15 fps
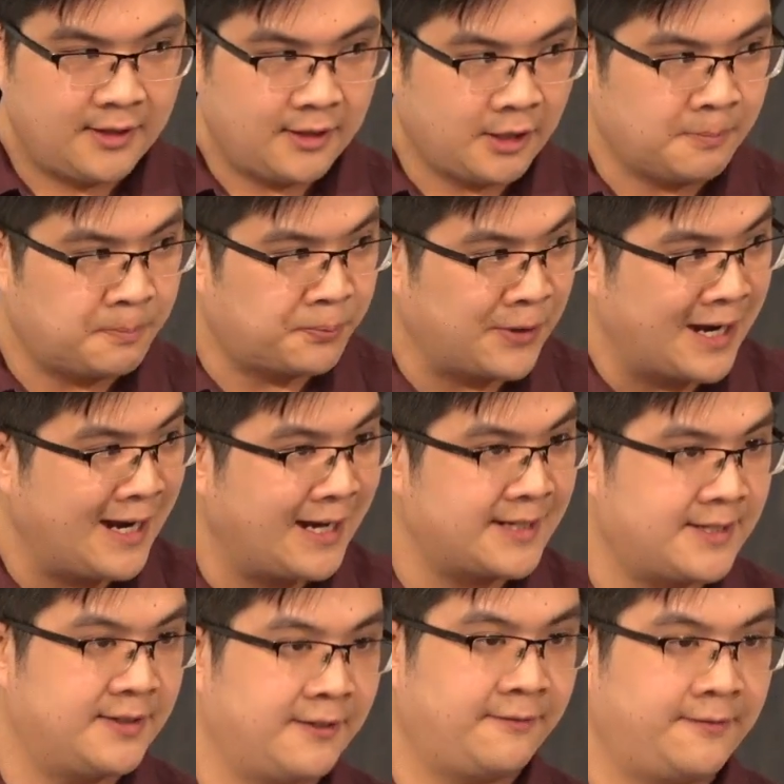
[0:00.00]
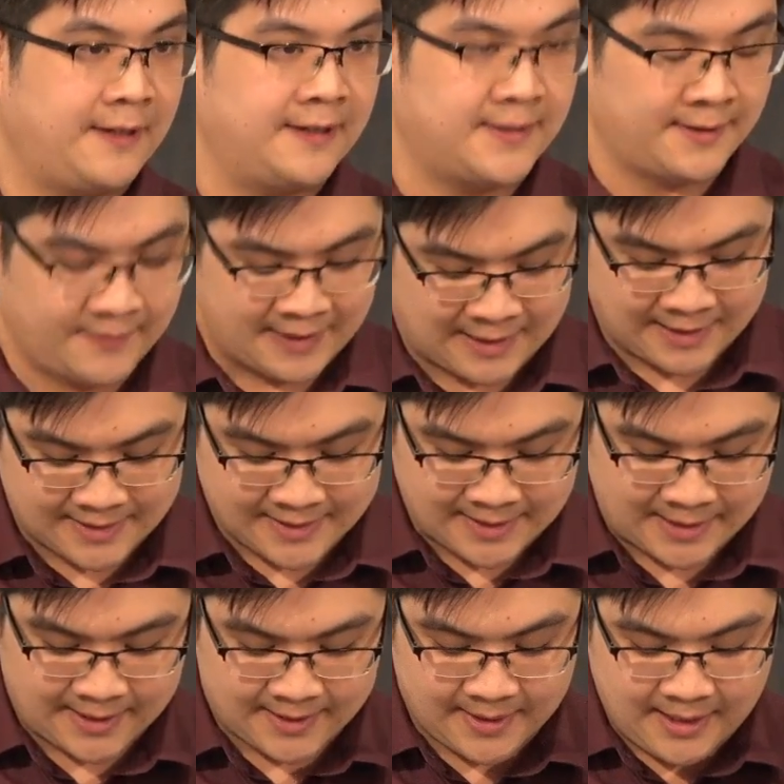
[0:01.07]
it brags in the face of that and
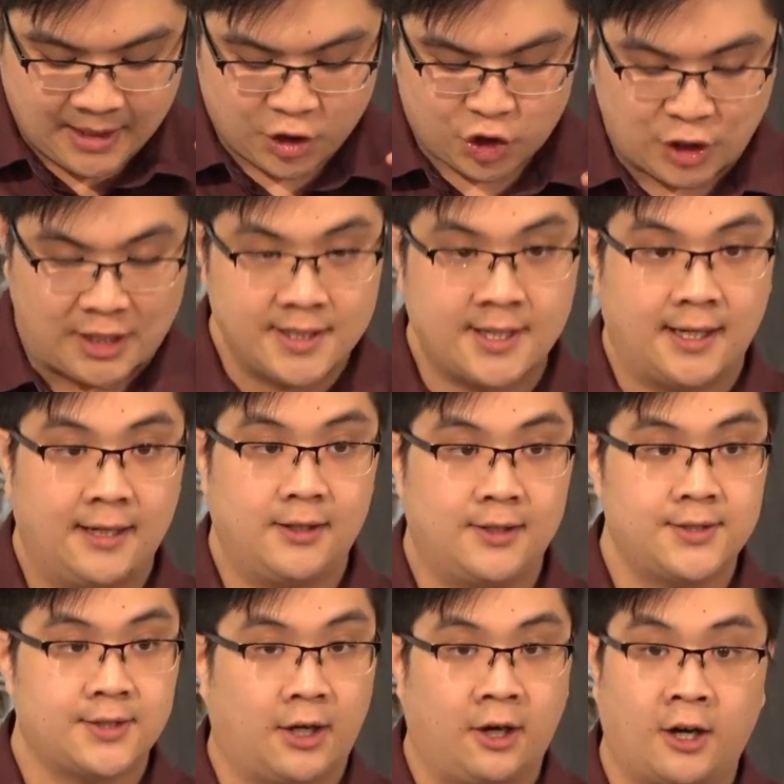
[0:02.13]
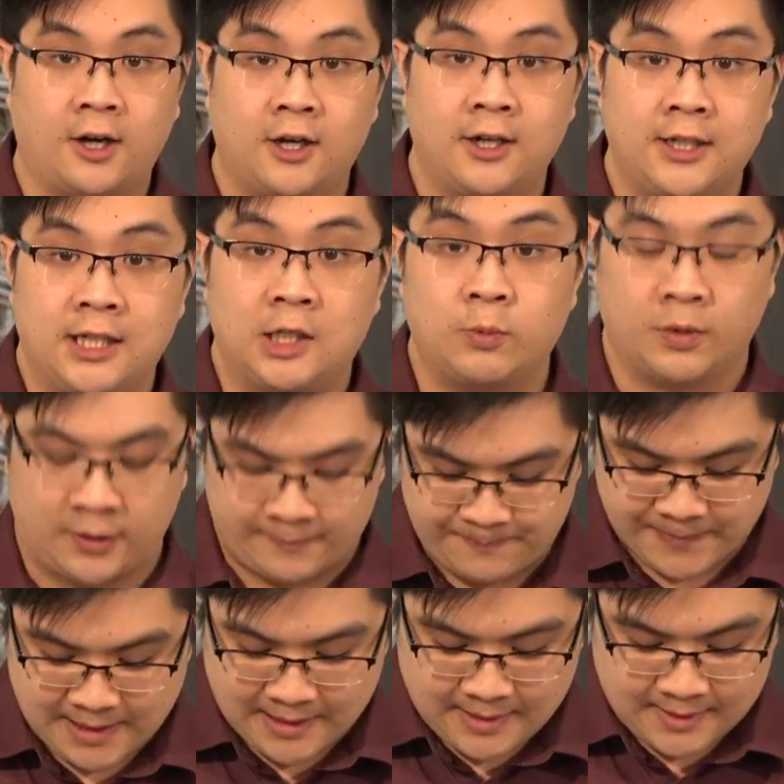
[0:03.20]
says, Gentiles are equal,
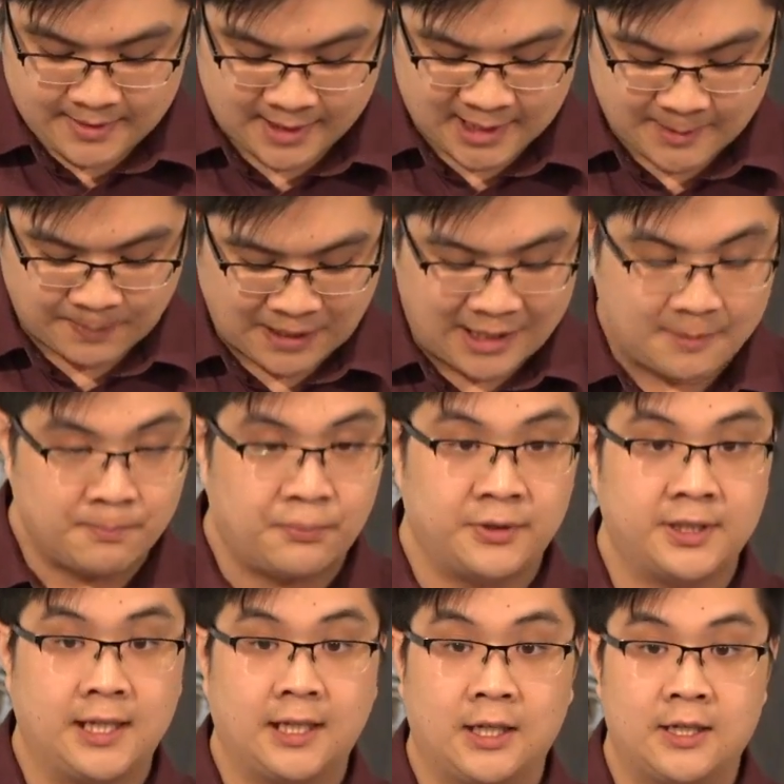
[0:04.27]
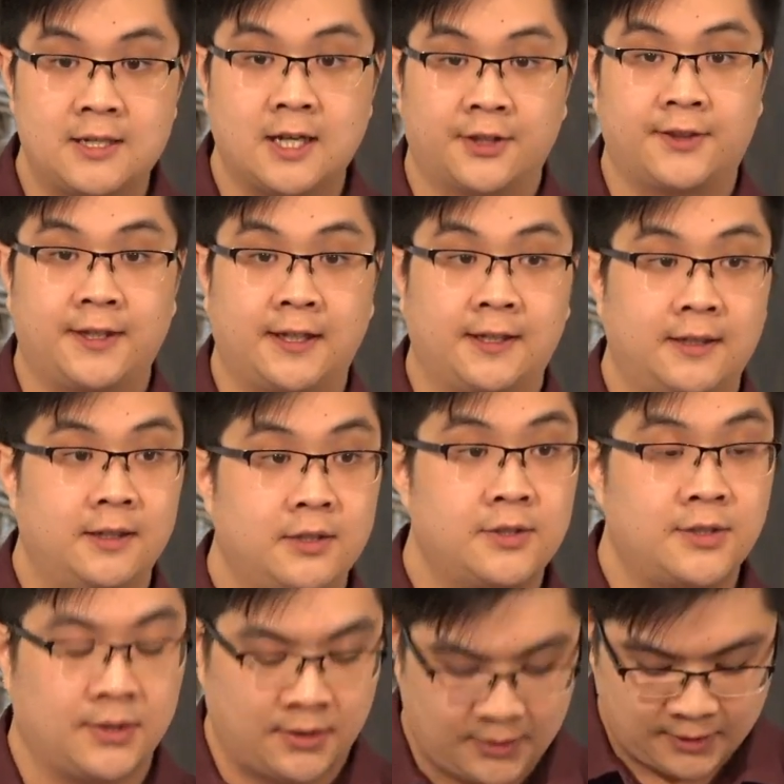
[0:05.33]
despite bringing nothing
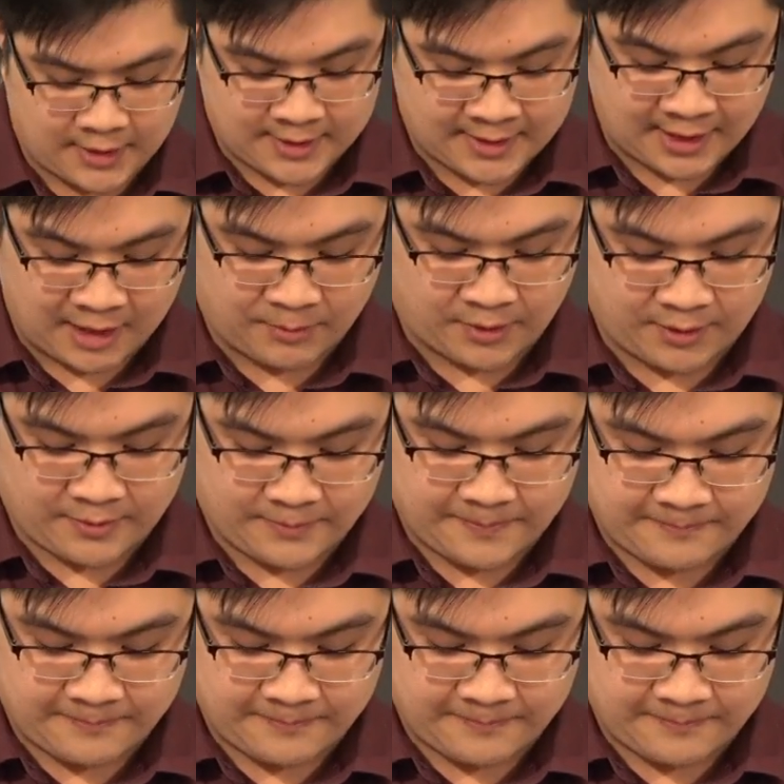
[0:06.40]
to the table.